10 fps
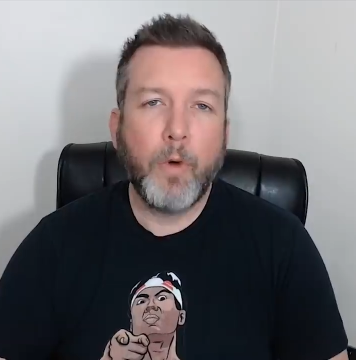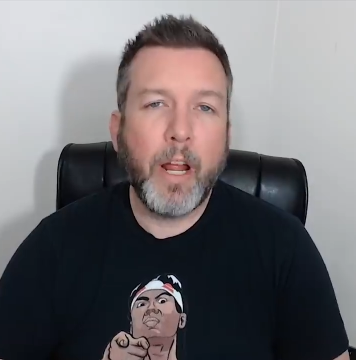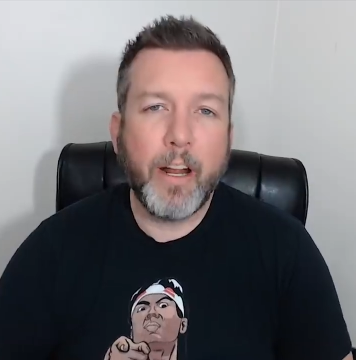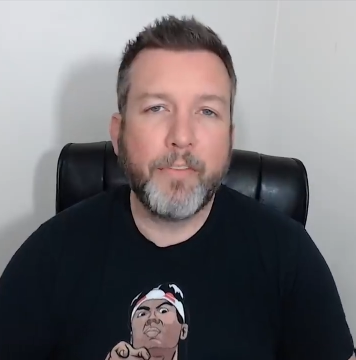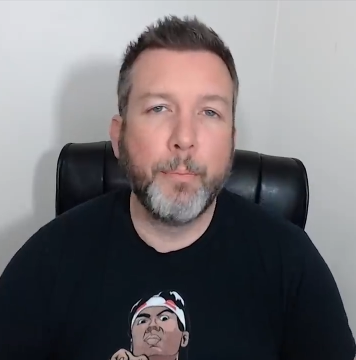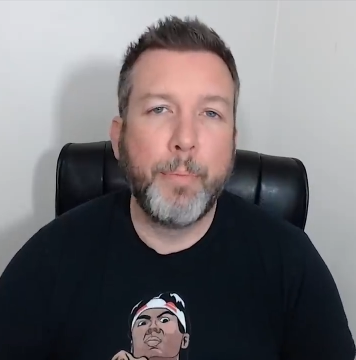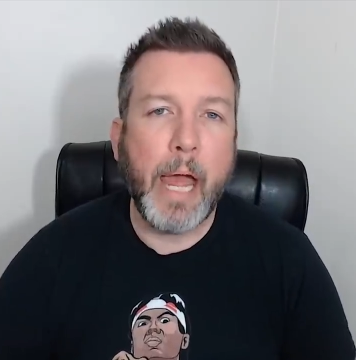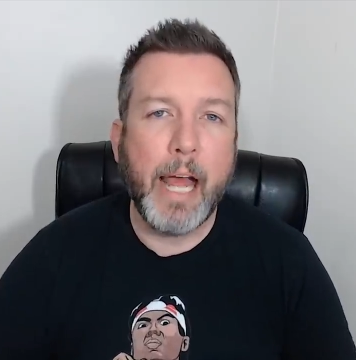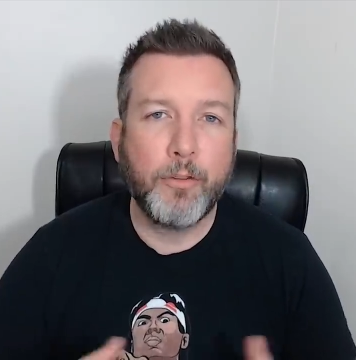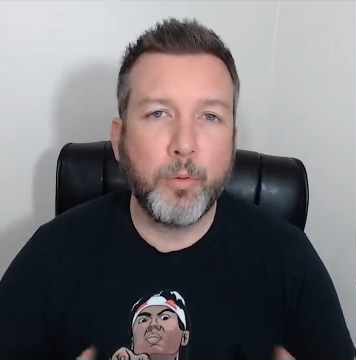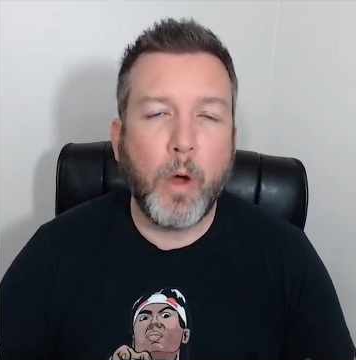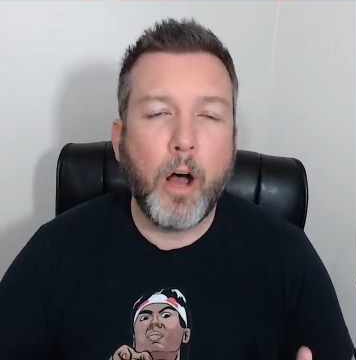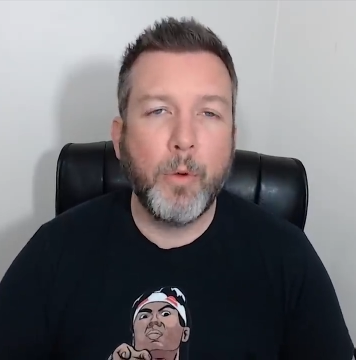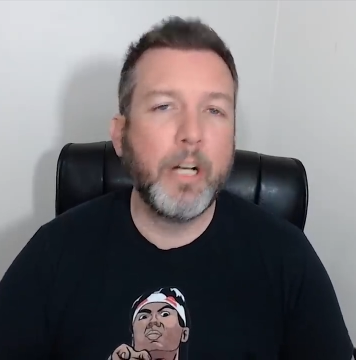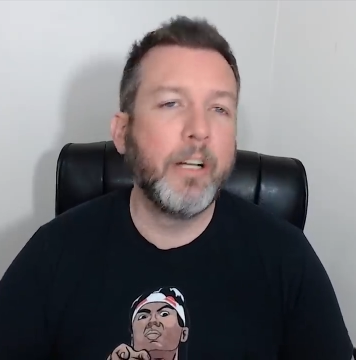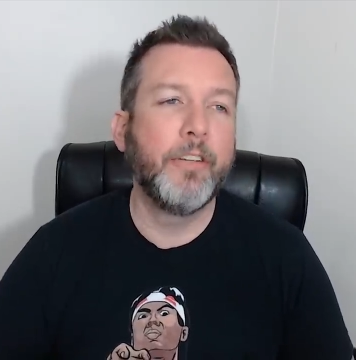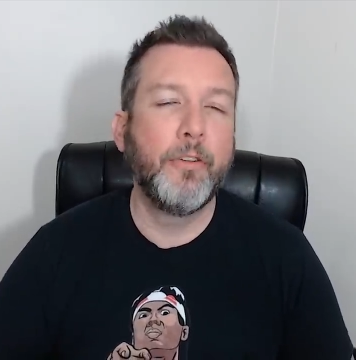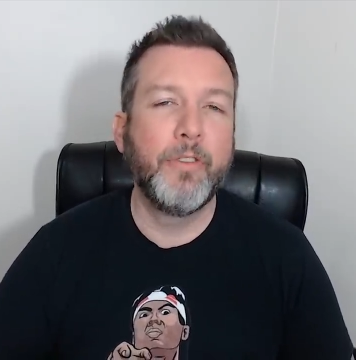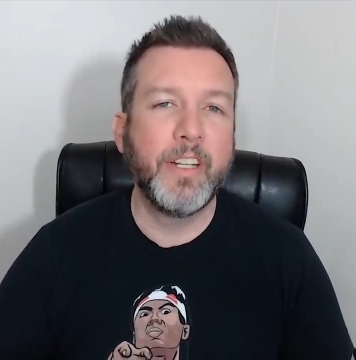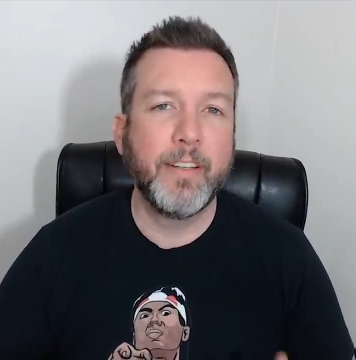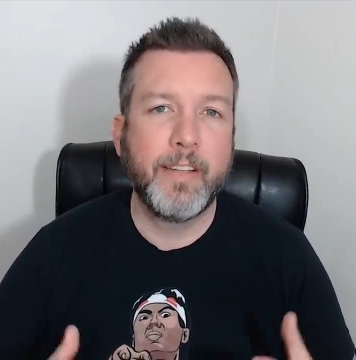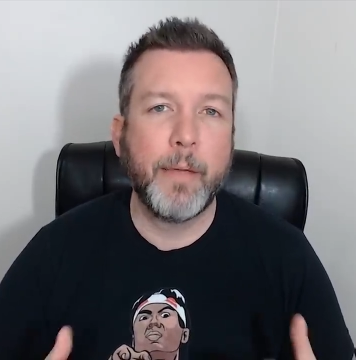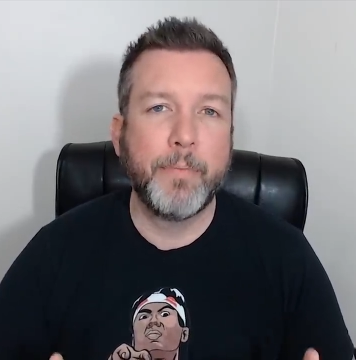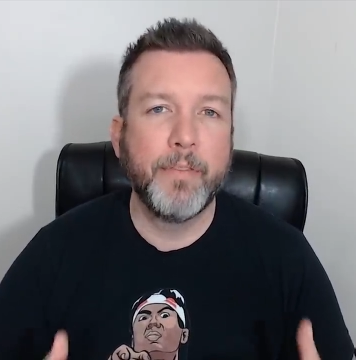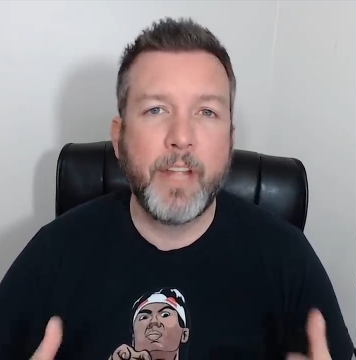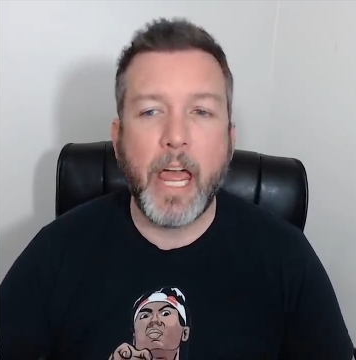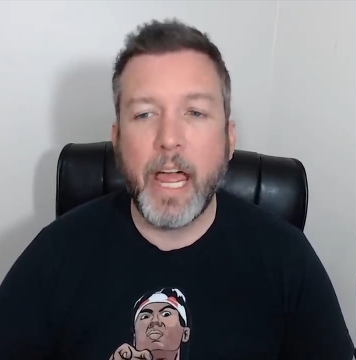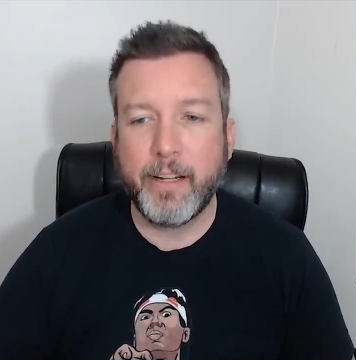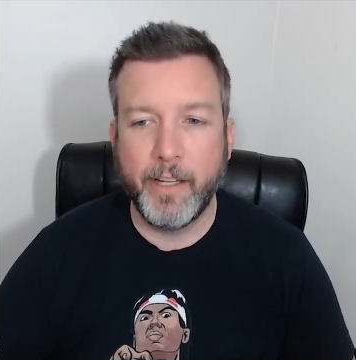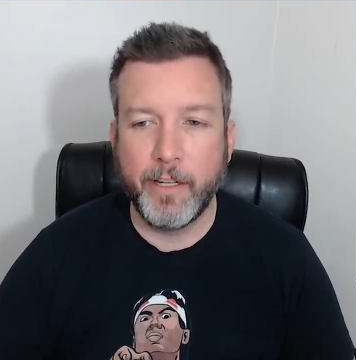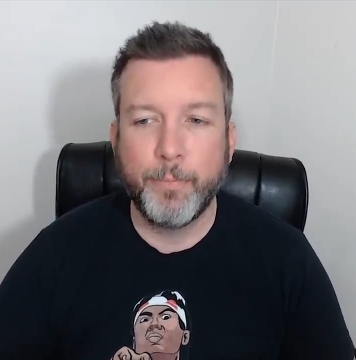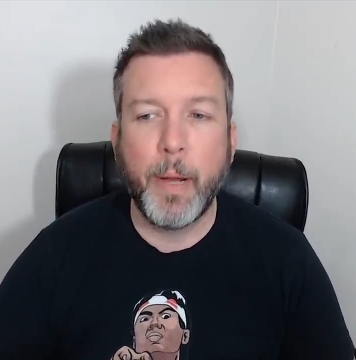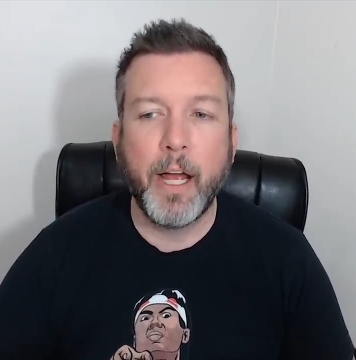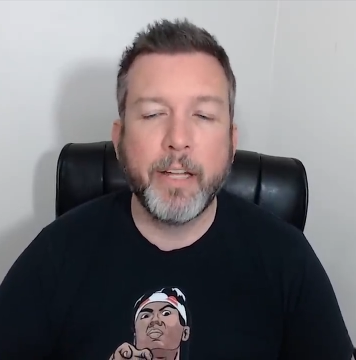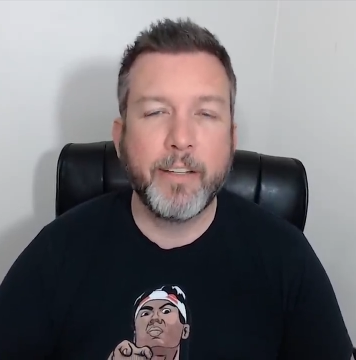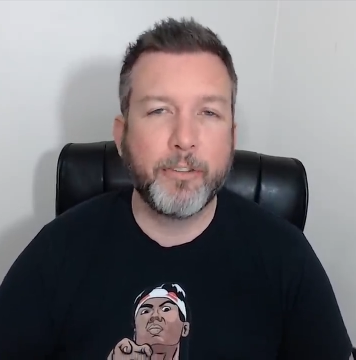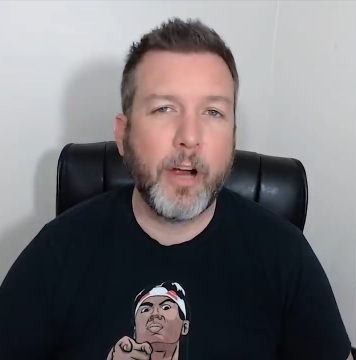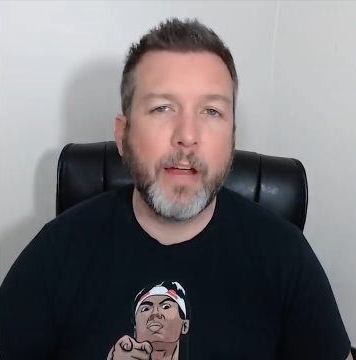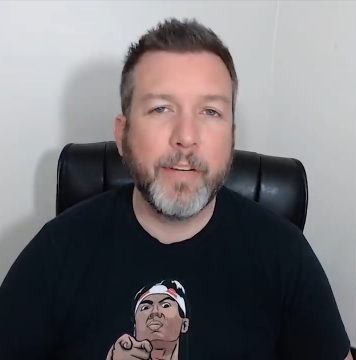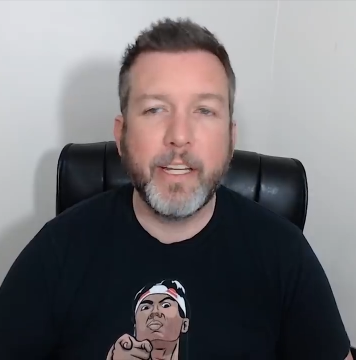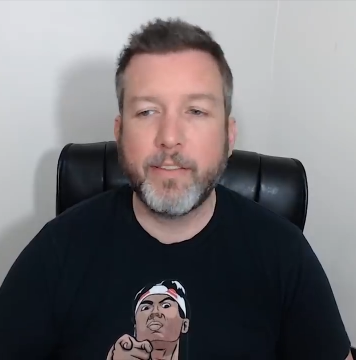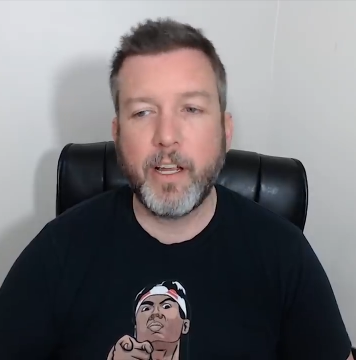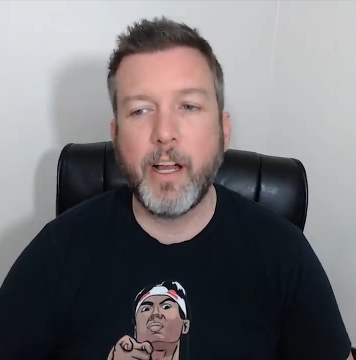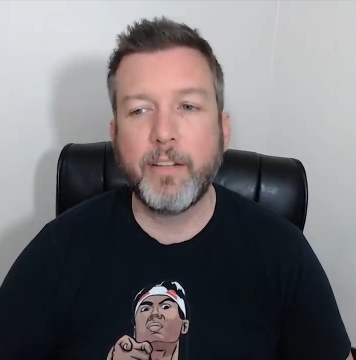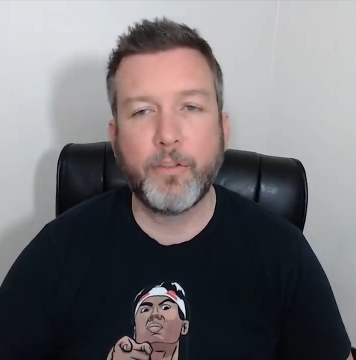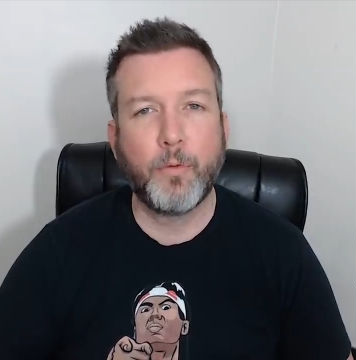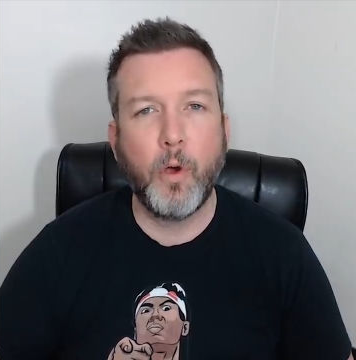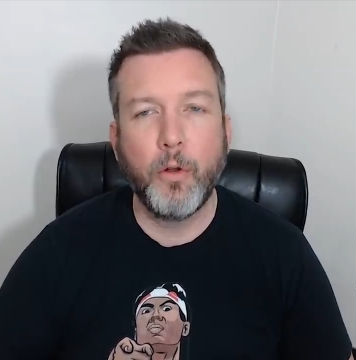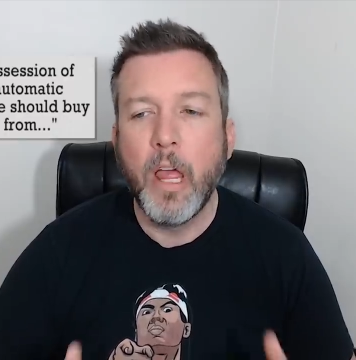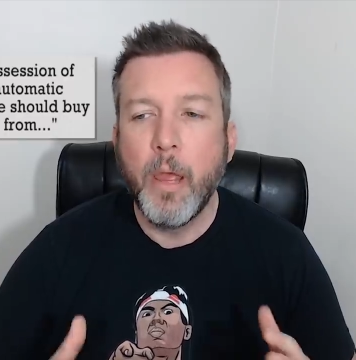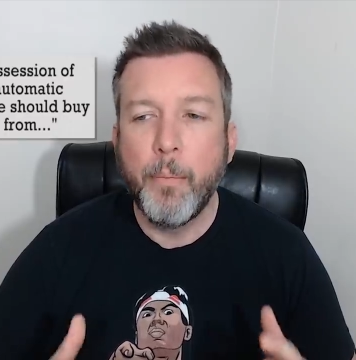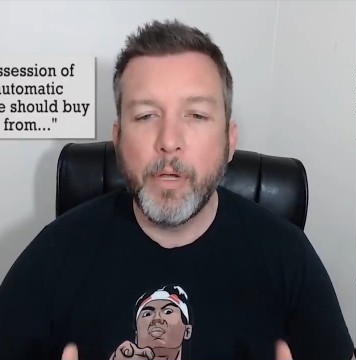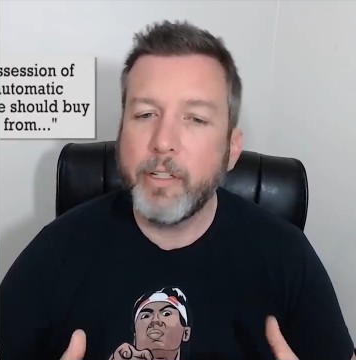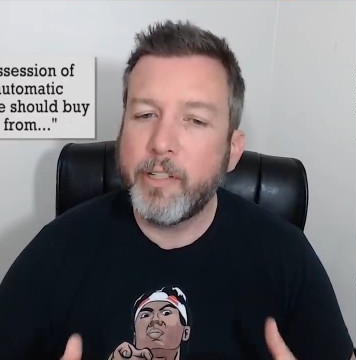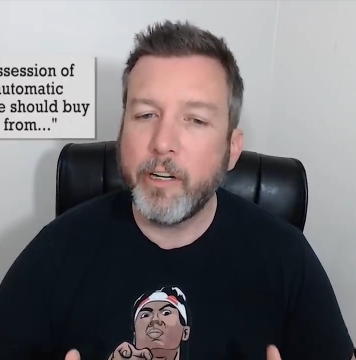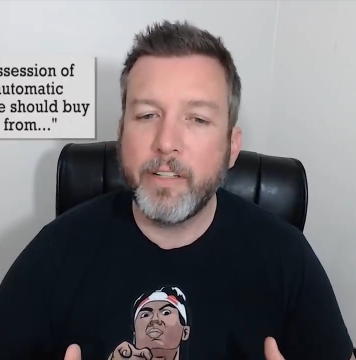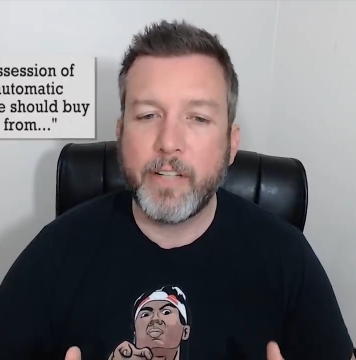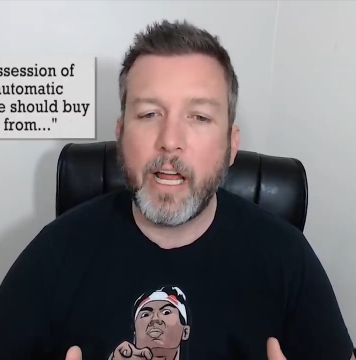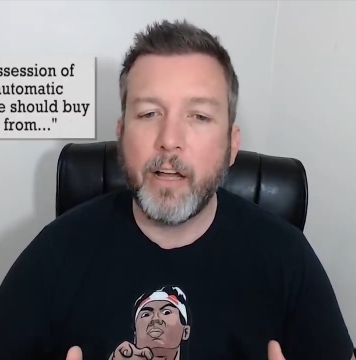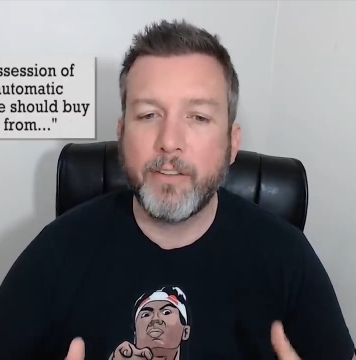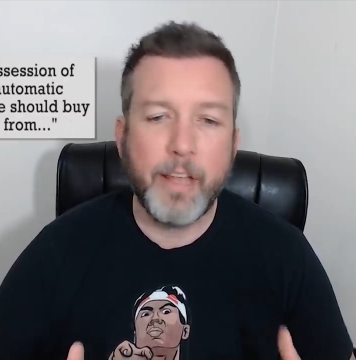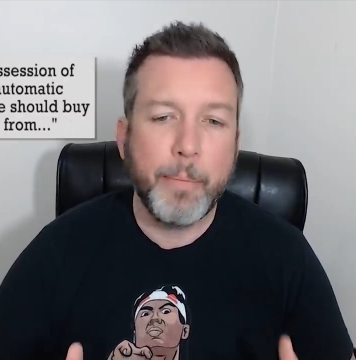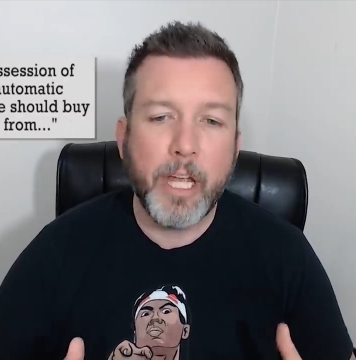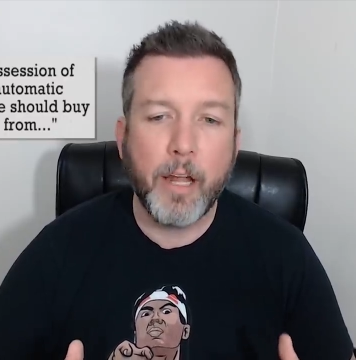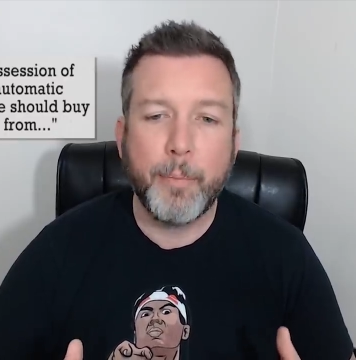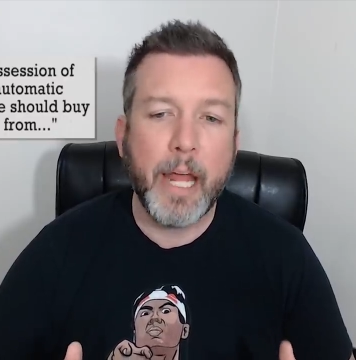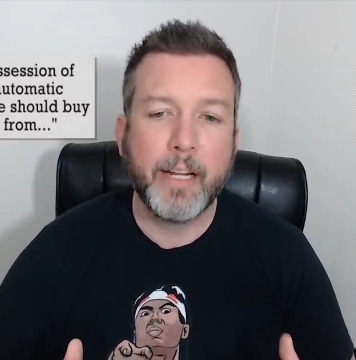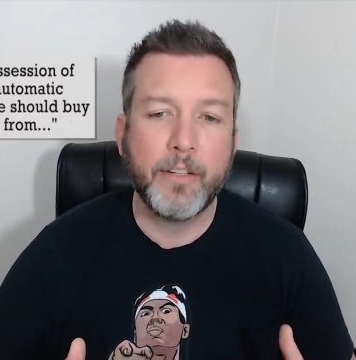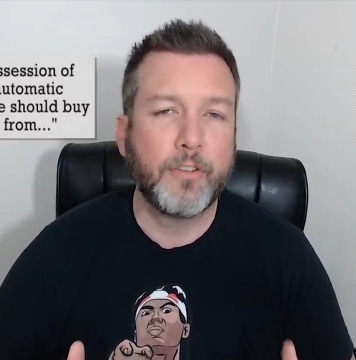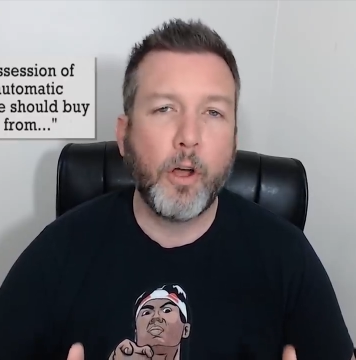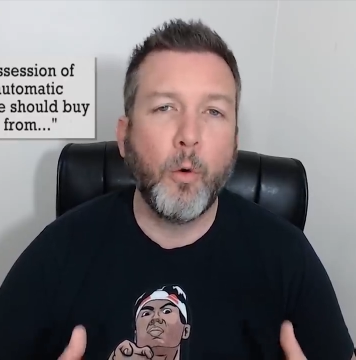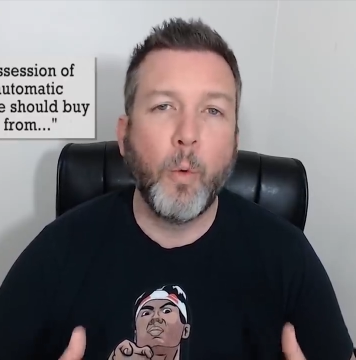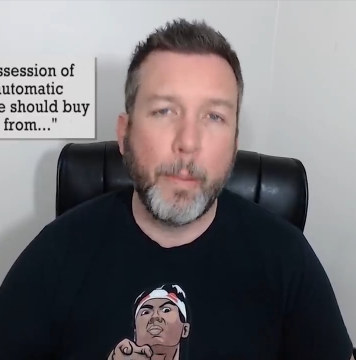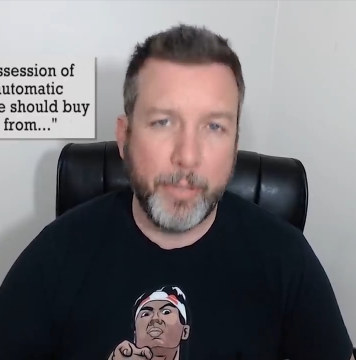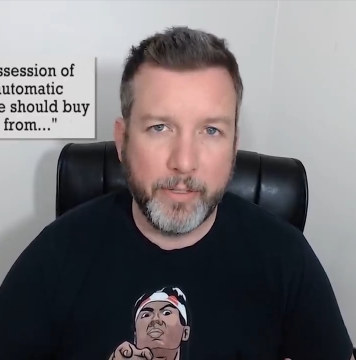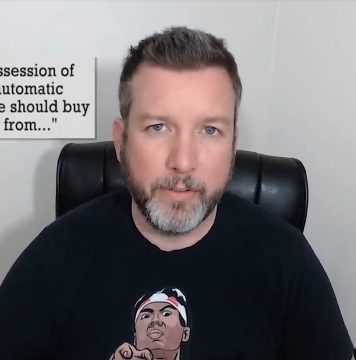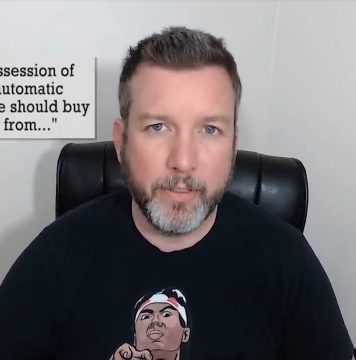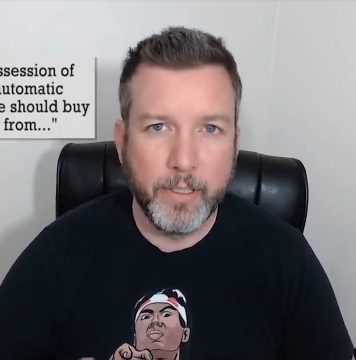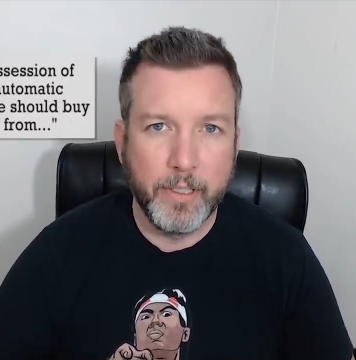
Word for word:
Speaker 1: Right off the bat, Swalwell is using deceptive tactics by describing these guns as, quote, military-style semi-automatic assault weapons.